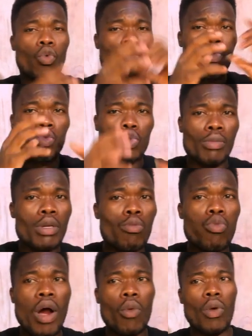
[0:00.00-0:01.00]
to me
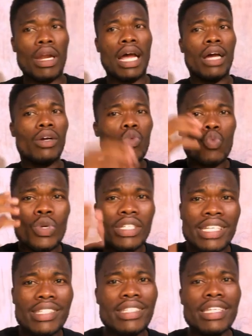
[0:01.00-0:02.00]
bo akwala un
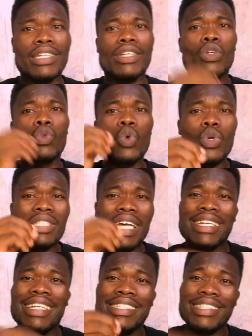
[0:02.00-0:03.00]
ye se. Those
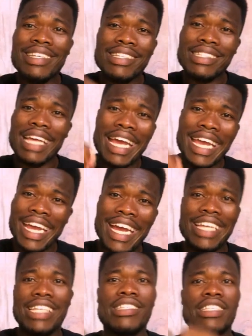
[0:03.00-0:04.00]
are the things that are
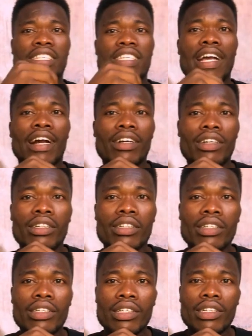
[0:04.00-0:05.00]
highest is here
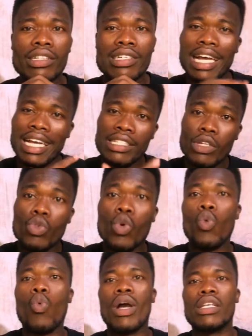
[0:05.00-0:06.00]
as a
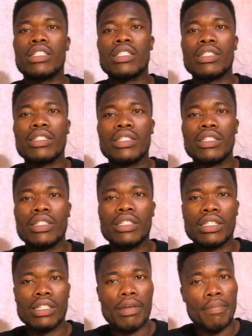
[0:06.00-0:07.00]
young ones.
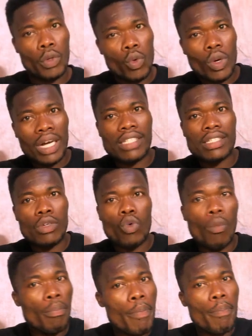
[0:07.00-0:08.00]
You know, because
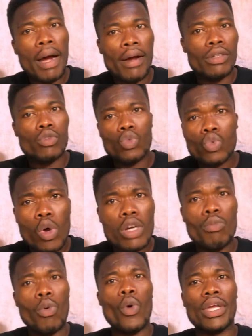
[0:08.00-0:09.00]
a paper, young
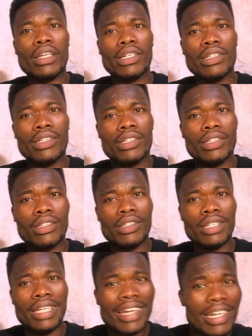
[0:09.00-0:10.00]
boy,
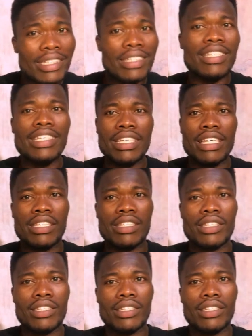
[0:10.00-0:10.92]
18 years.